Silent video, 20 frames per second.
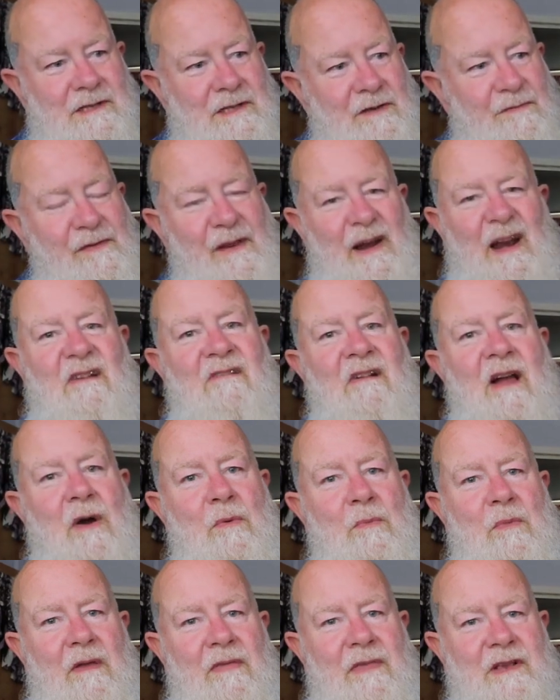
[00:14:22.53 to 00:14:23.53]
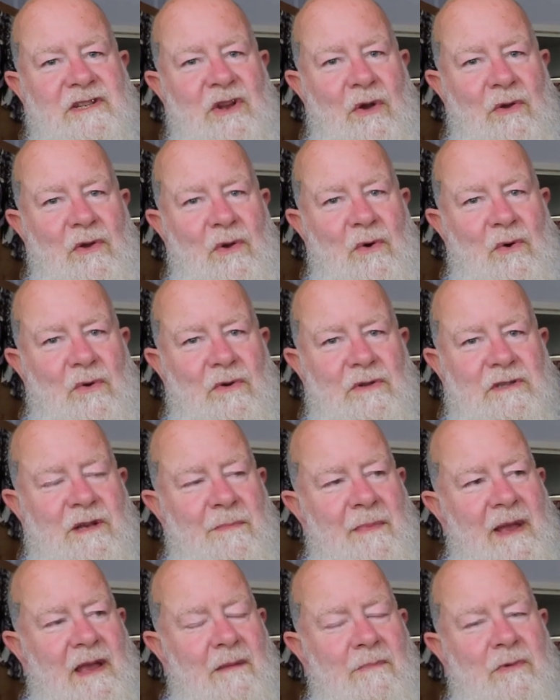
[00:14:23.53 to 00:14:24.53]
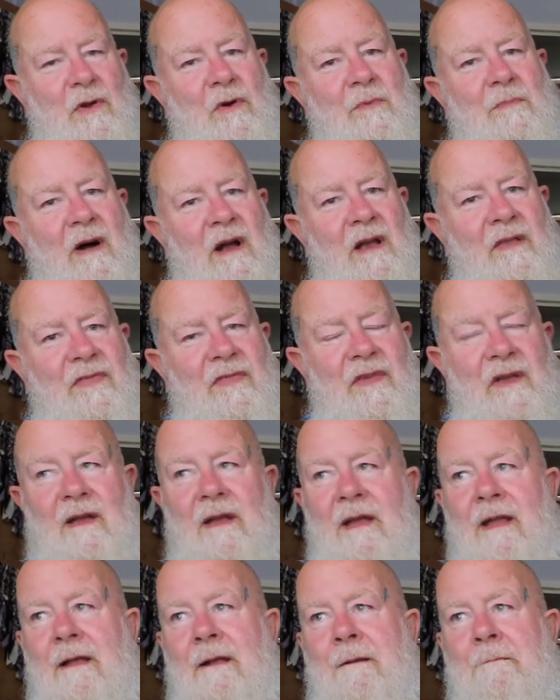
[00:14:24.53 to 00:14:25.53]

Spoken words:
to fiddle around with. It's not yours to make up your mind that,